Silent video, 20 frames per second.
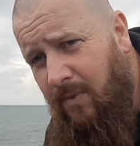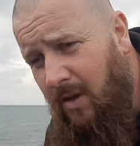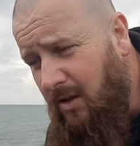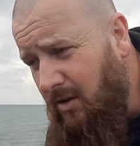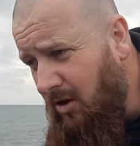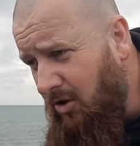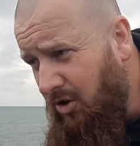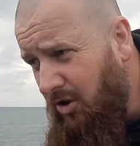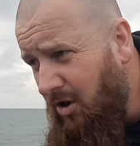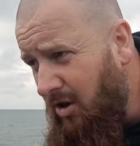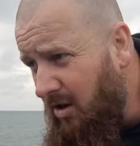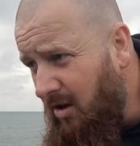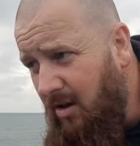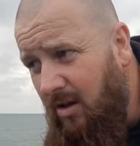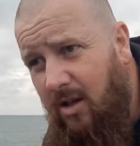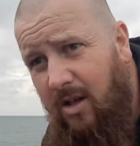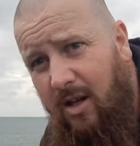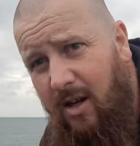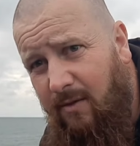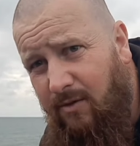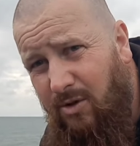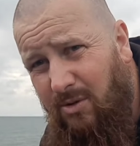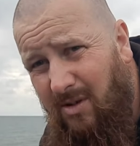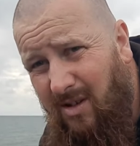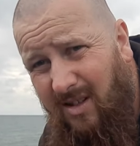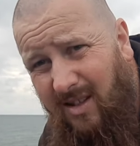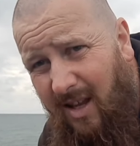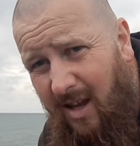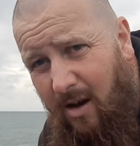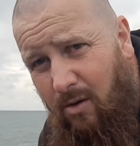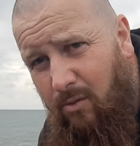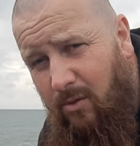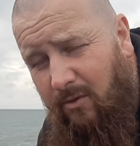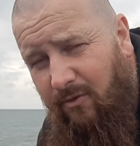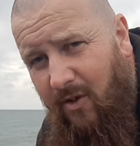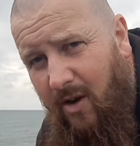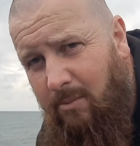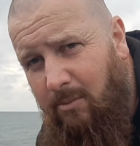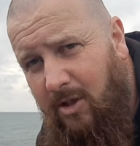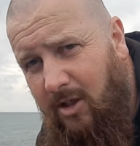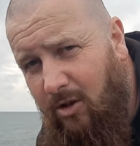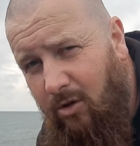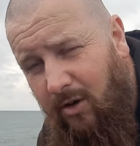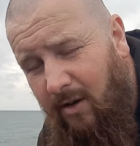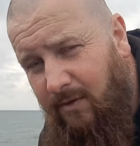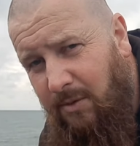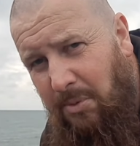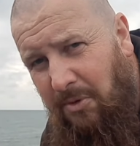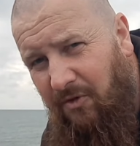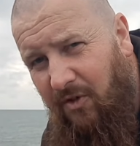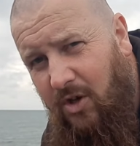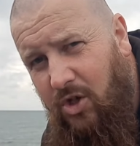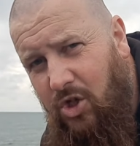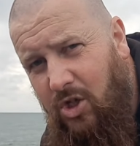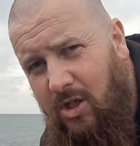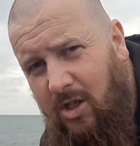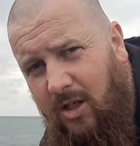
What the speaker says: It doesn't hurt. You can have a day out with the family. You don't have to be fishing.